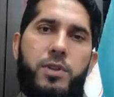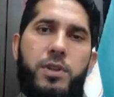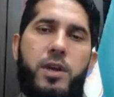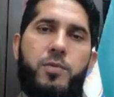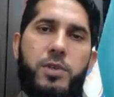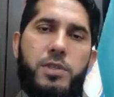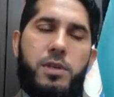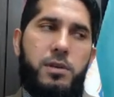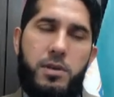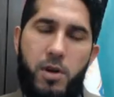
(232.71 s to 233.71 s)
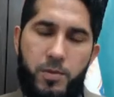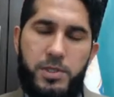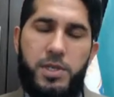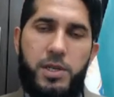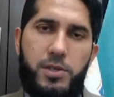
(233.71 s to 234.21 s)
the comment
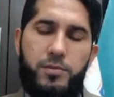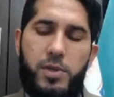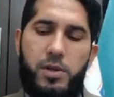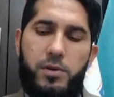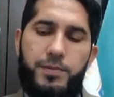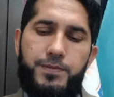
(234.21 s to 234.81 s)
section below.